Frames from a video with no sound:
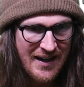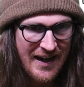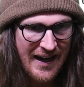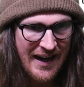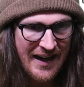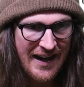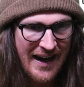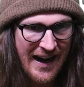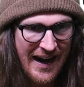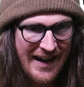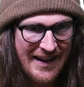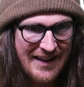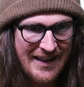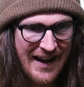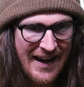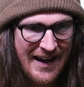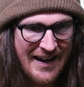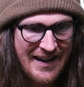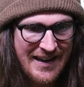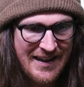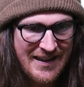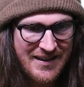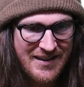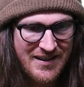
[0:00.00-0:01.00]
and
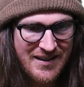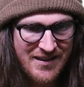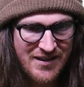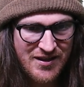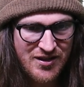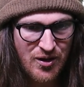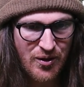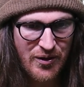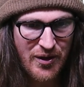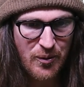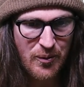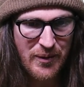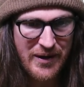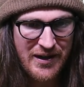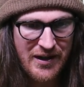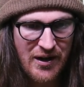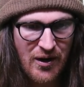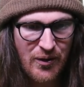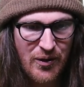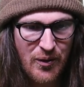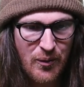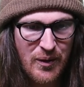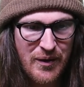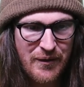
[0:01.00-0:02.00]
highlight it so that we
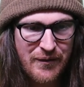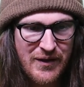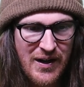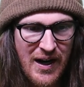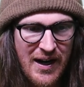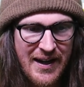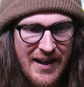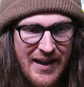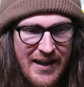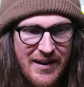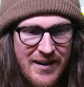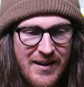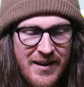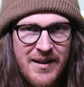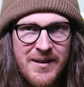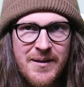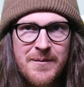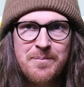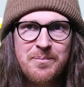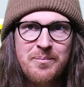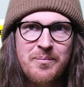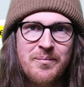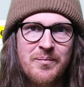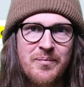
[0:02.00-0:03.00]
know that we've done it.
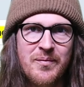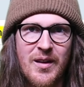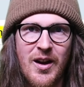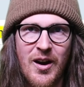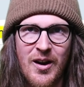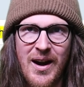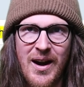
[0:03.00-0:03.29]
All